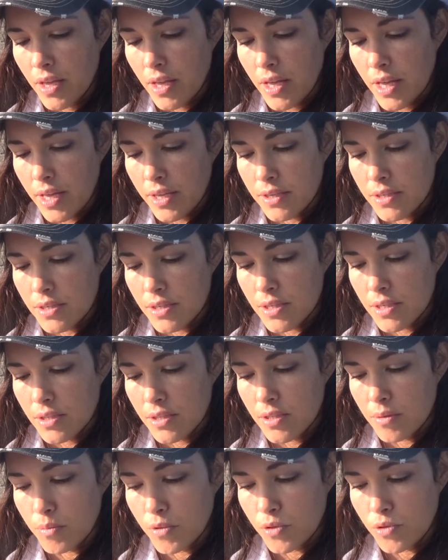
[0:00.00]
and
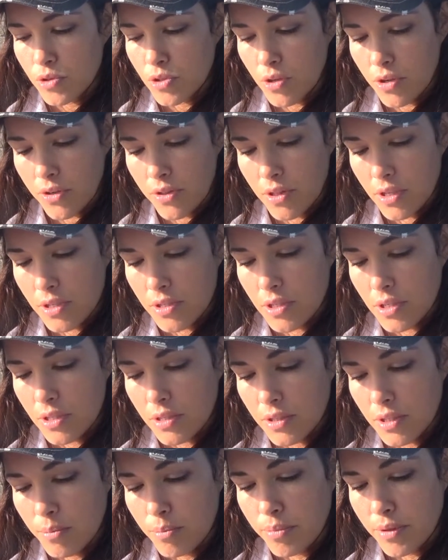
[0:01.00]
the most
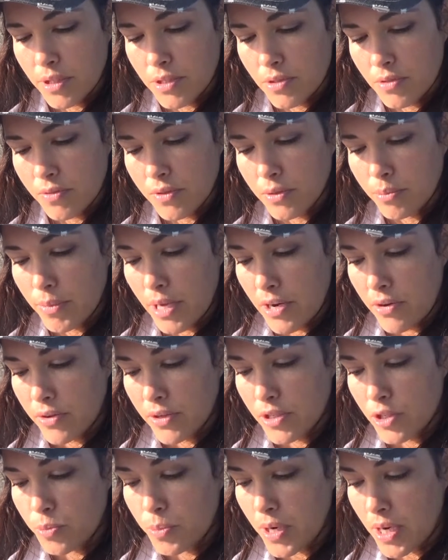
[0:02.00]
authentically blissful
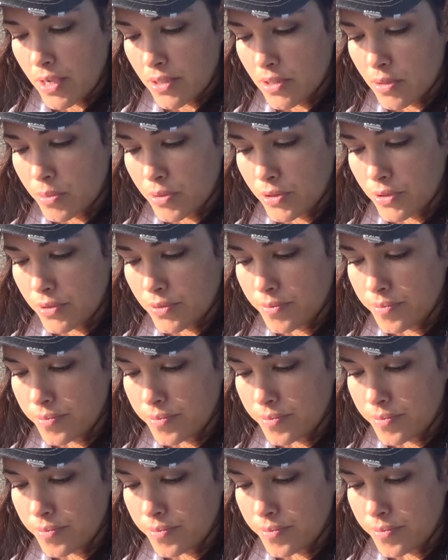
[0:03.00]
marriage possible.